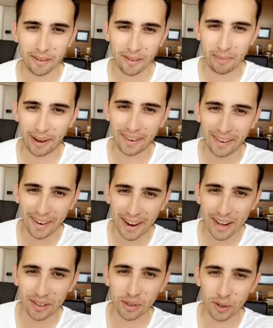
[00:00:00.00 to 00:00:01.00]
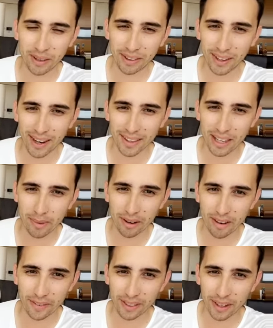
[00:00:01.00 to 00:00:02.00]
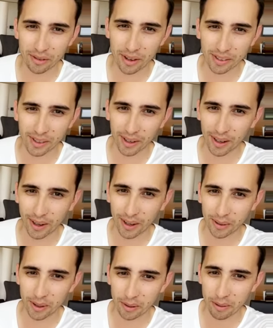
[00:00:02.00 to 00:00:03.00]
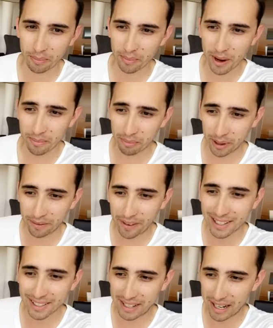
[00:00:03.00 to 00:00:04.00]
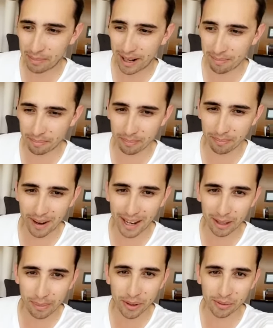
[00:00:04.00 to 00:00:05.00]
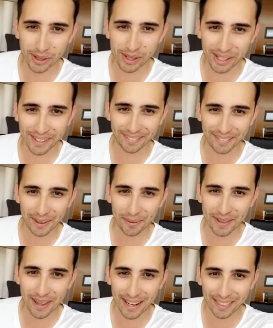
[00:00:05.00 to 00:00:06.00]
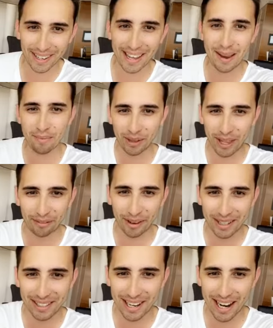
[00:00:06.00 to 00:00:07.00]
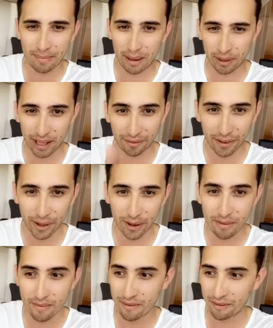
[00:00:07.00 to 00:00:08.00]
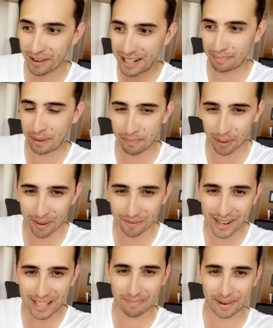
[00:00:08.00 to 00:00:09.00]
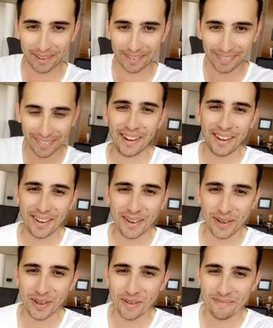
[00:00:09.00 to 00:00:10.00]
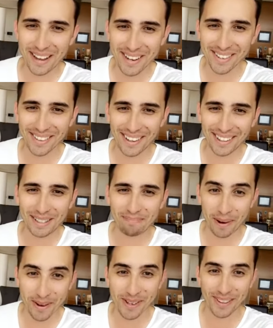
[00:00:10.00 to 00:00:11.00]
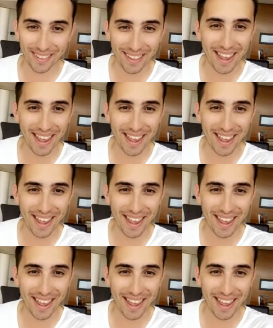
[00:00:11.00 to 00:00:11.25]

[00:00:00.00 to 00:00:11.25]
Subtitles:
But I assume that the kind of demographic that drinks Coca-Cola is pretty fascinated by elementary shit, so when they get the name with their friend's name, they take a photo, they put it on Facebook. Could you imagine the exposure that they